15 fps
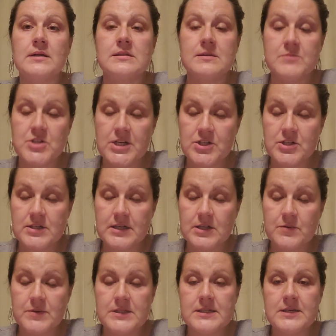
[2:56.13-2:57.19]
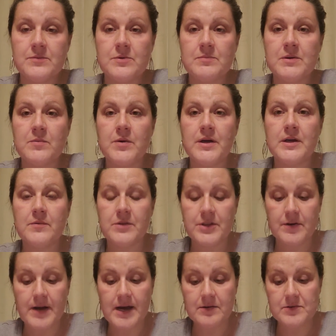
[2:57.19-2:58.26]
changes that you would see would be working with your
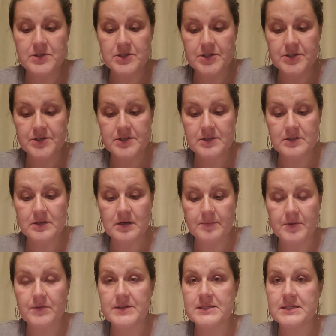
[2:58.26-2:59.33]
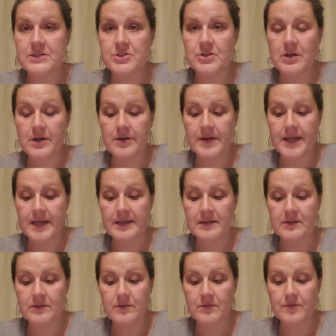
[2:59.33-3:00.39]
house nurse, your residential
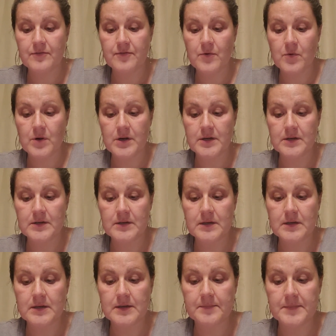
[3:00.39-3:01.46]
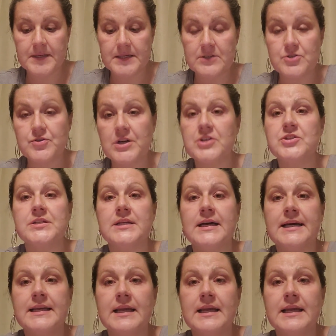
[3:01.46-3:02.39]
RN, for instruction on